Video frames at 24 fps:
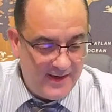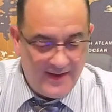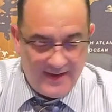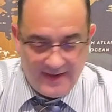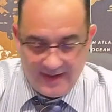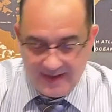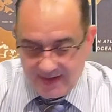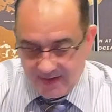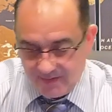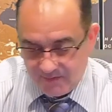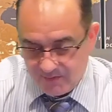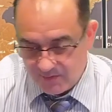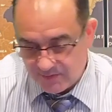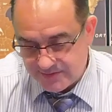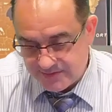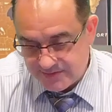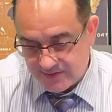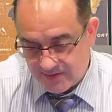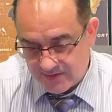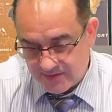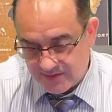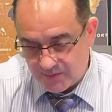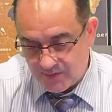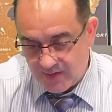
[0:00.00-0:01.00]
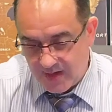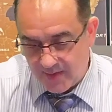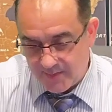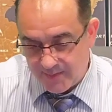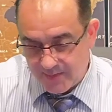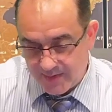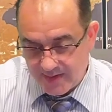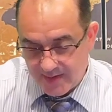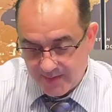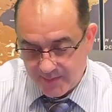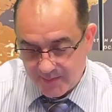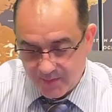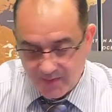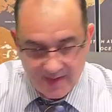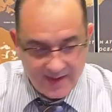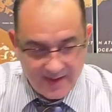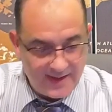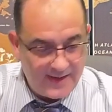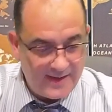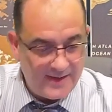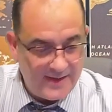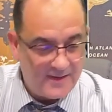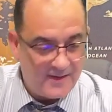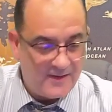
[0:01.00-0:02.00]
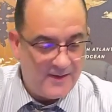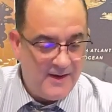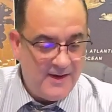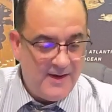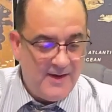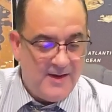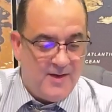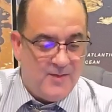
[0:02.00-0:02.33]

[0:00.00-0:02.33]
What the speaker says: and we'll start to wrap it up right here.